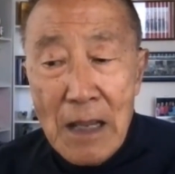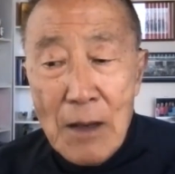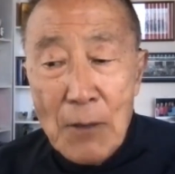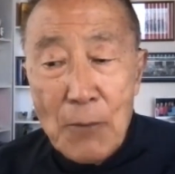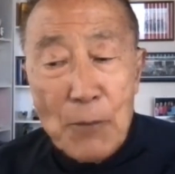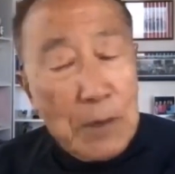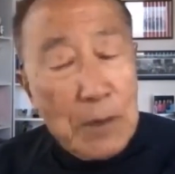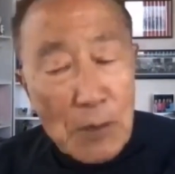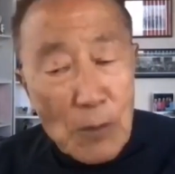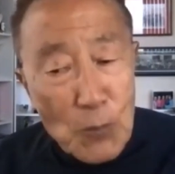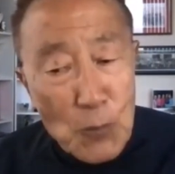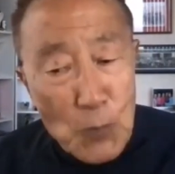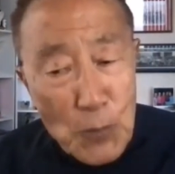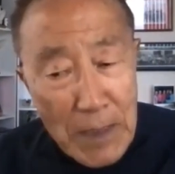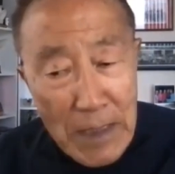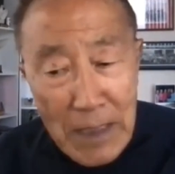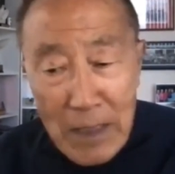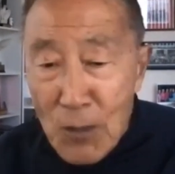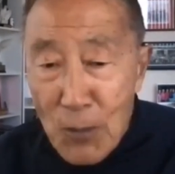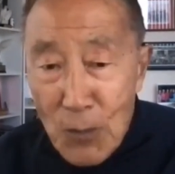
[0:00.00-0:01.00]
we don't
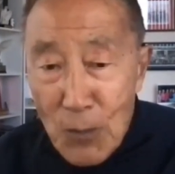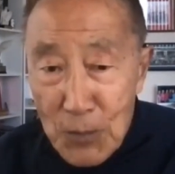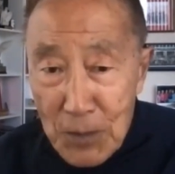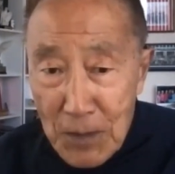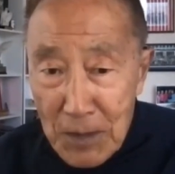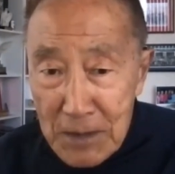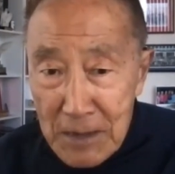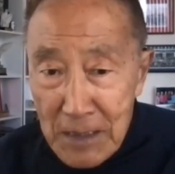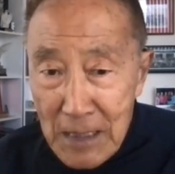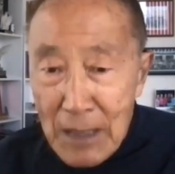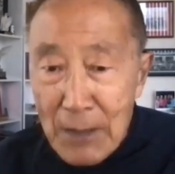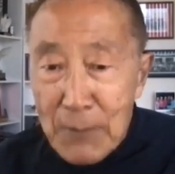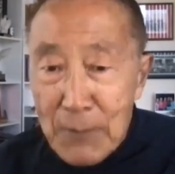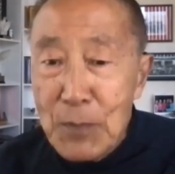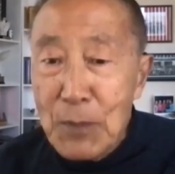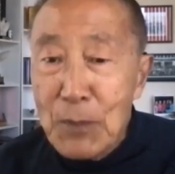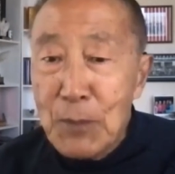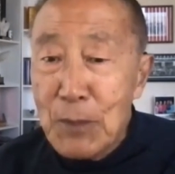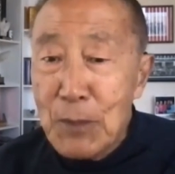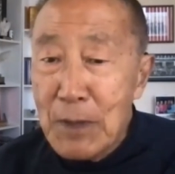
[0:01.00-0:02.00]
win all the time,
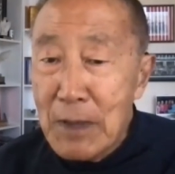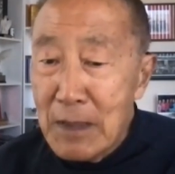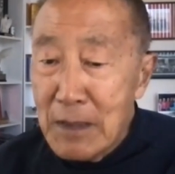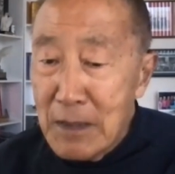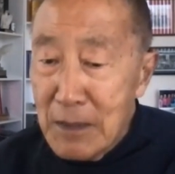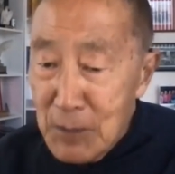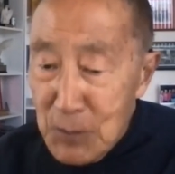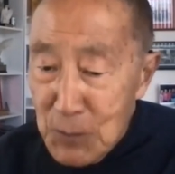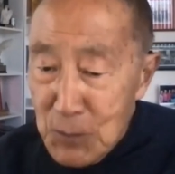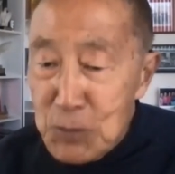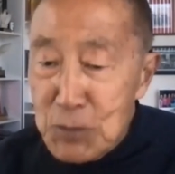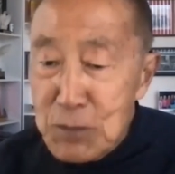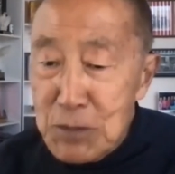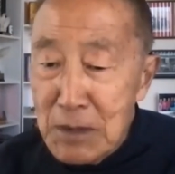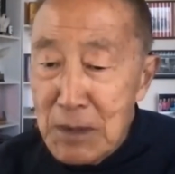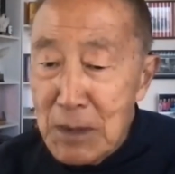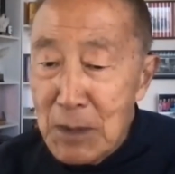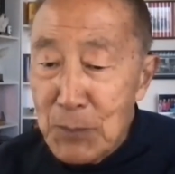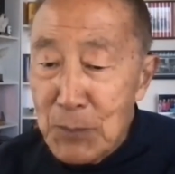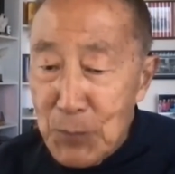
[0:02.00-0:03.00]
but we are
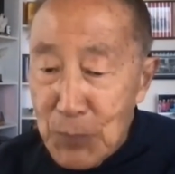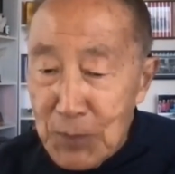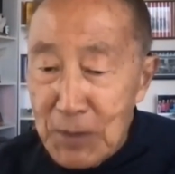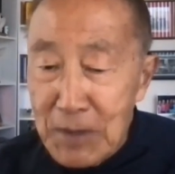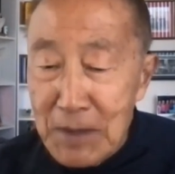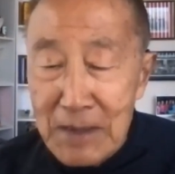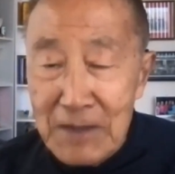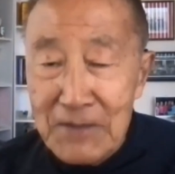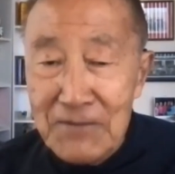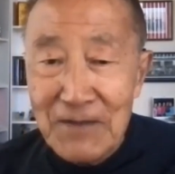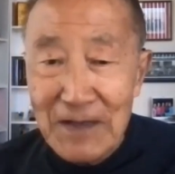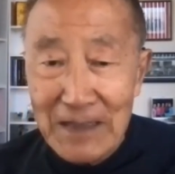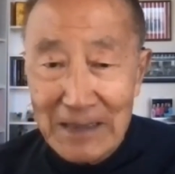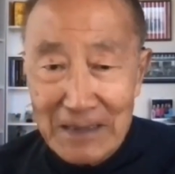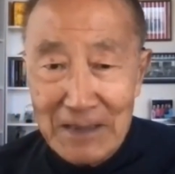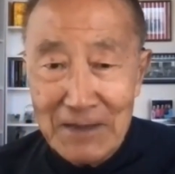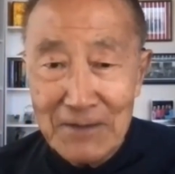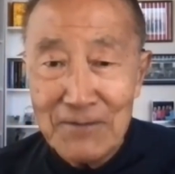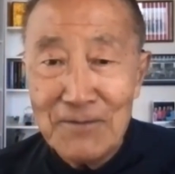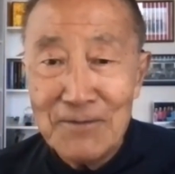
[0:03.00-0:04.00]
usually pretty
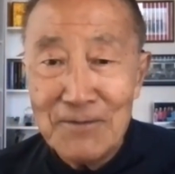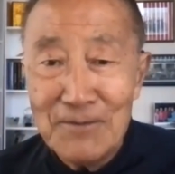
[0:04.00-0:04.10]
effective.